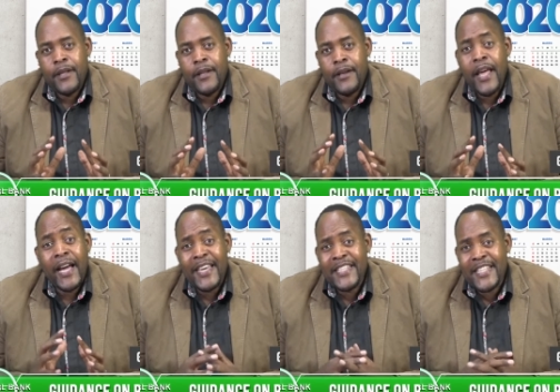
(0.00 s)
Like I
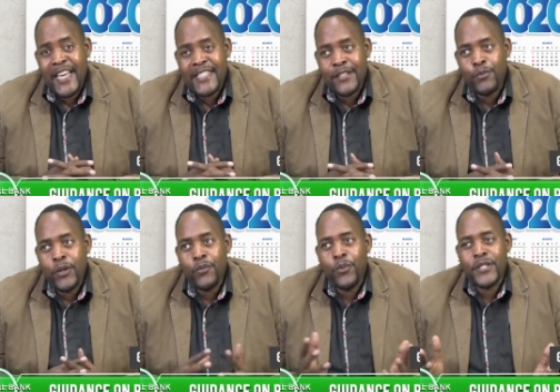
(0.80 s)
indicated
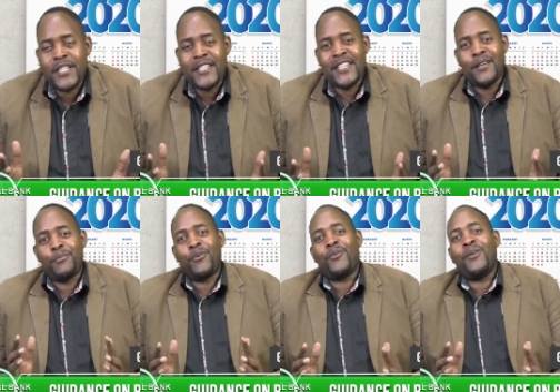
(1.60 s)
when we were starting the
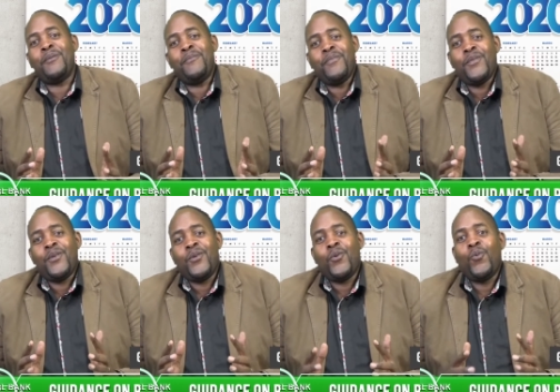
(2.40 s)
program,
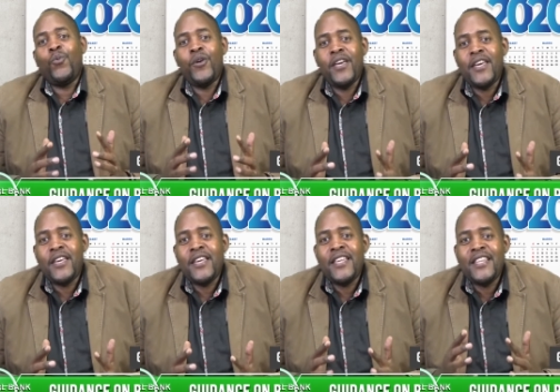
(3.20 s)

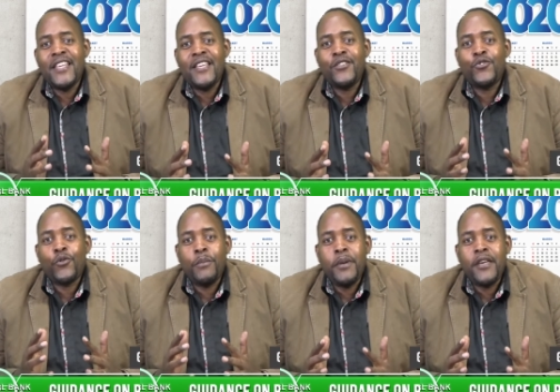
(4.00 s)
we need to
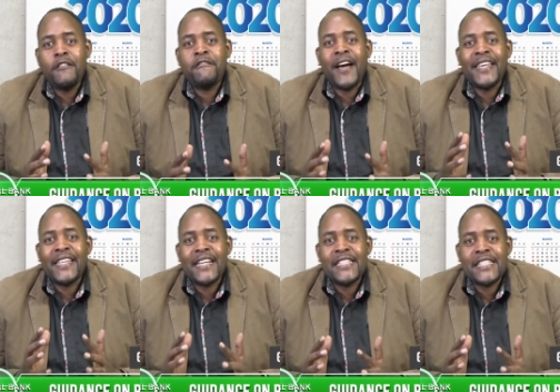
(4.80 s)
be
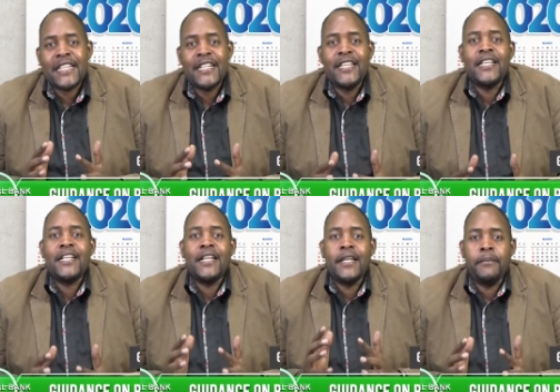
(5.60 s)
financially
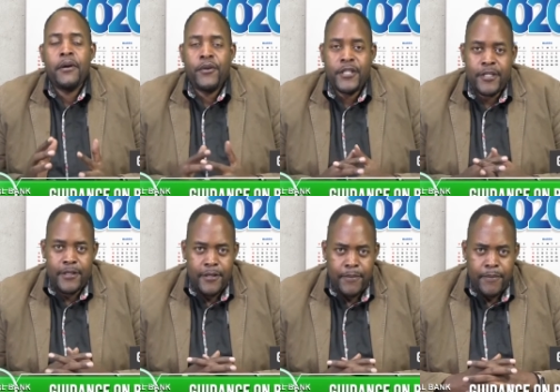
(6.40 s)
liberated.